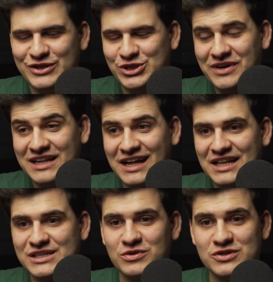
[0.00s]
during that
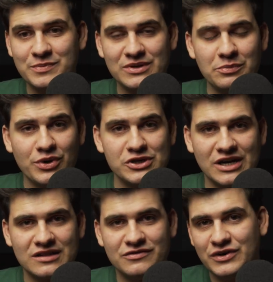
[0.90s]
class was to build a
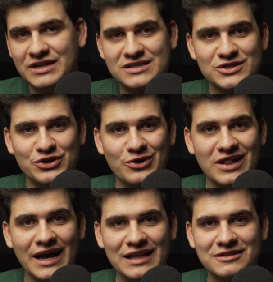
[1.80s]
project for an external
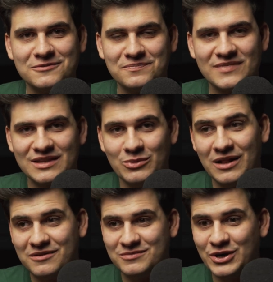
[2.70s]
client.
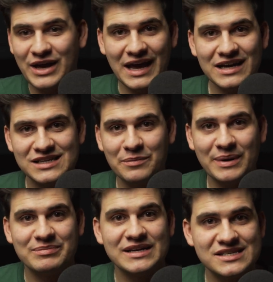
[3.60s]
Well, you can guess, I
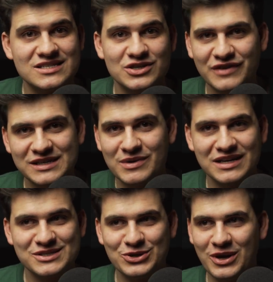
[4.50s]
picked my sister as my
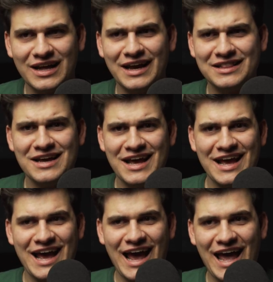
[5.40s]
external client
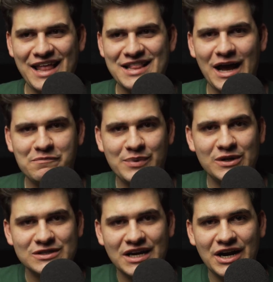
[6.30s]
and I
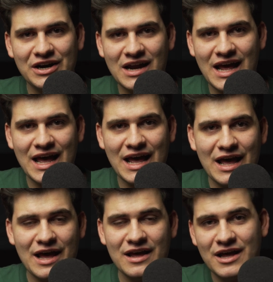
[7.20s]
built her
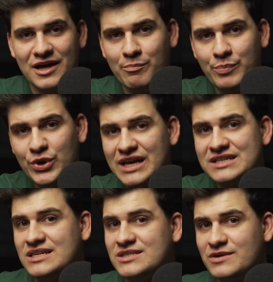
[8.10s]
a booking
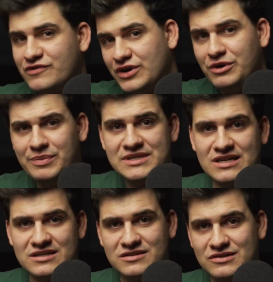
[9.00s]
system for her
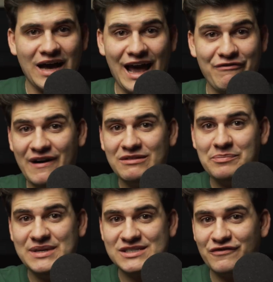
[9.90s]
business. I found
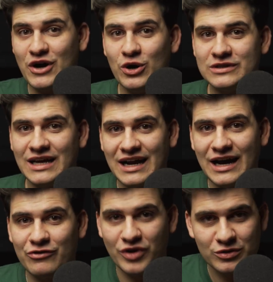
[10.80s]
a piece of code that
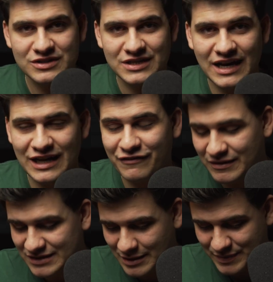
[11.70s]
I wrote and I
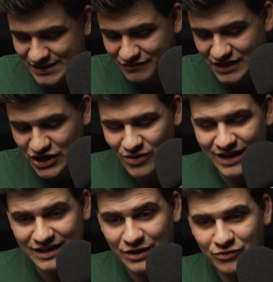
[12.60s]
found a piece of the
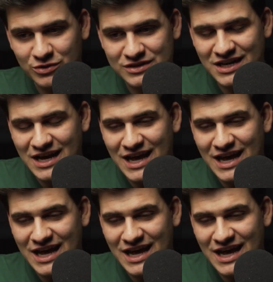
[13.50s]
UI that I wrote.